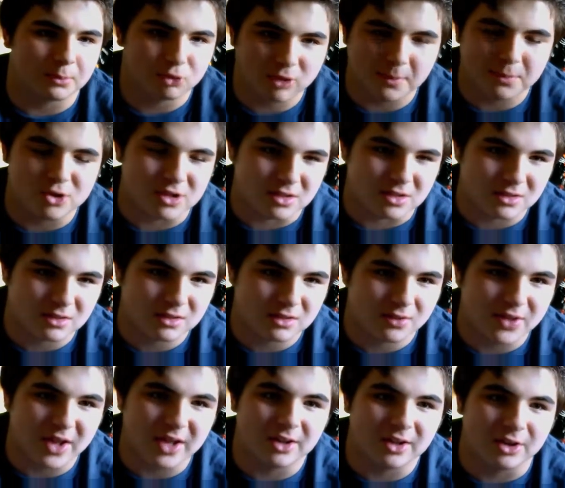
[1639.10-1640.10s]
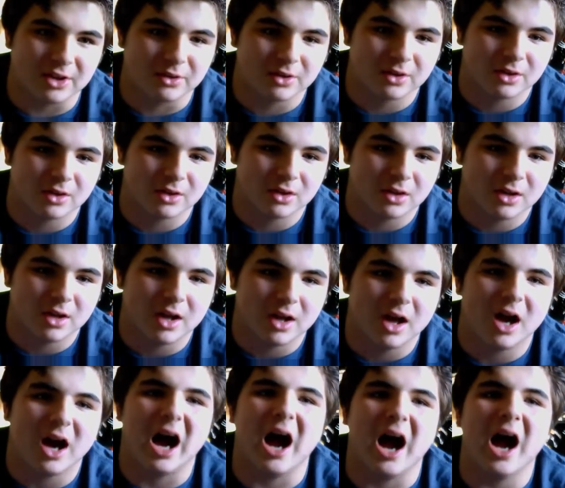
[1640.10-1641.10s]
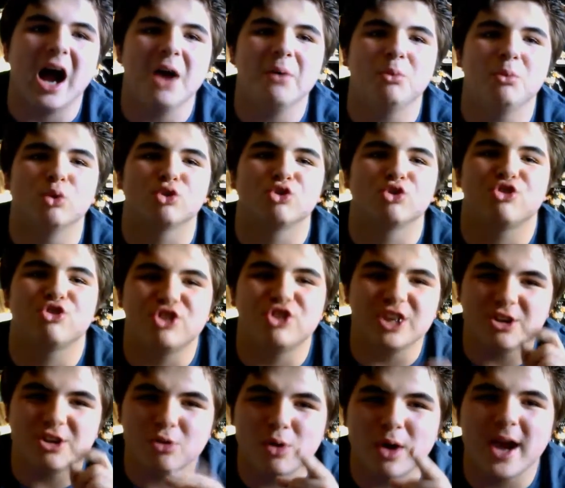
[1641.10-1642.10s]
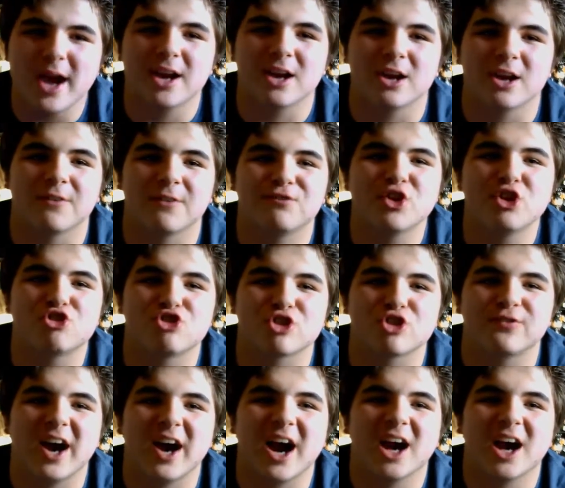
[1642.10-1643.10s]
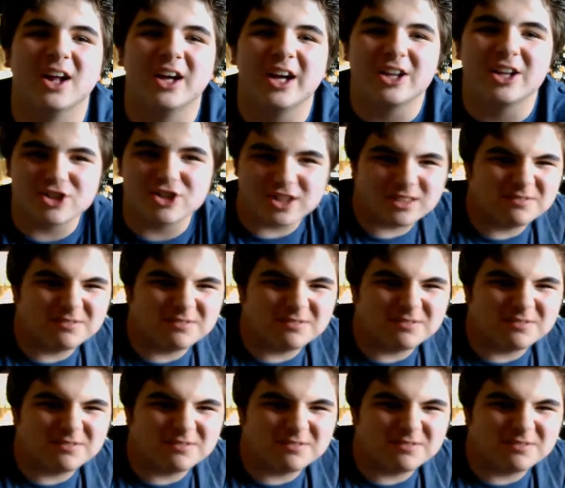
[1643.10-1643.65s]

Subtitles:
the subscriptions. Thank you. I will see you later, future Fire